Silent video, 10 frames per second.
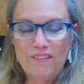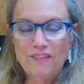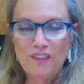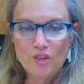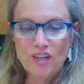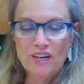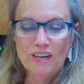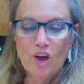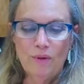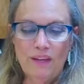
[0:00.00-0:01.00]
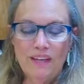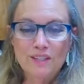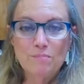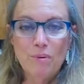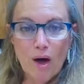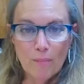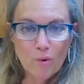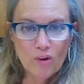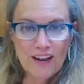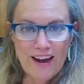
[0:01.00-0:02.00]
even though she didn't know me, is
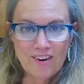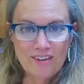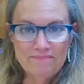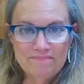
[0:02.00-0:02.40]
Popcorn Karen